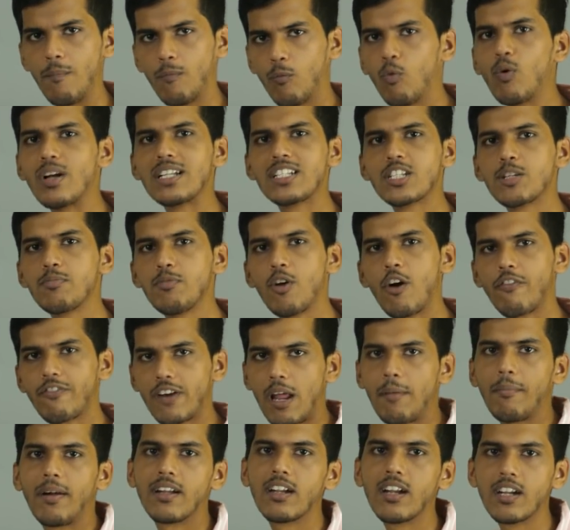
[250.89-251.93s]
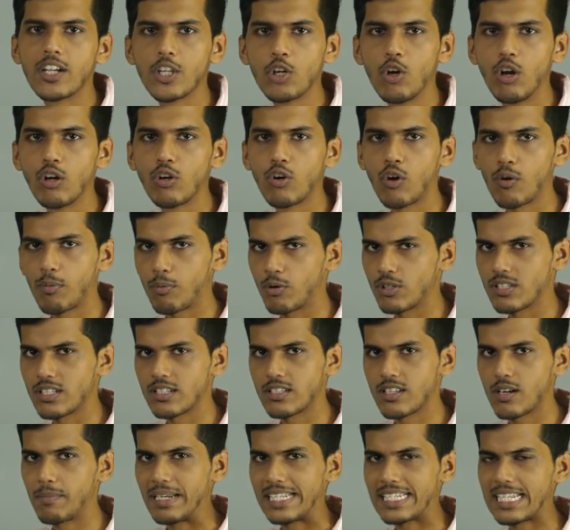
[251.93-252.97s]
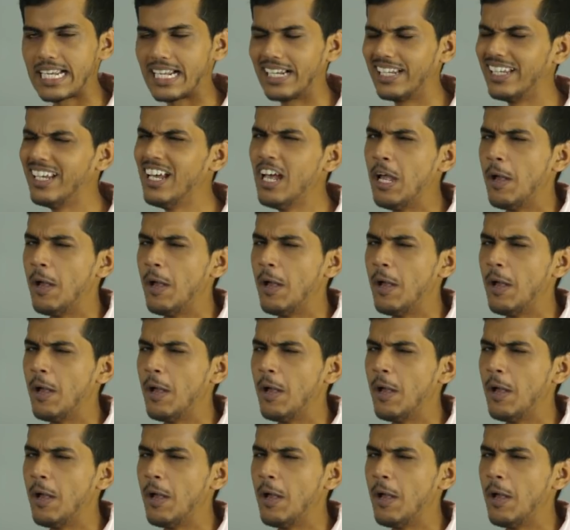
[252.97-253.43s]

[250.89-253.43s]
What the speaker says: 1 GB of RAM and a dual core processor basically.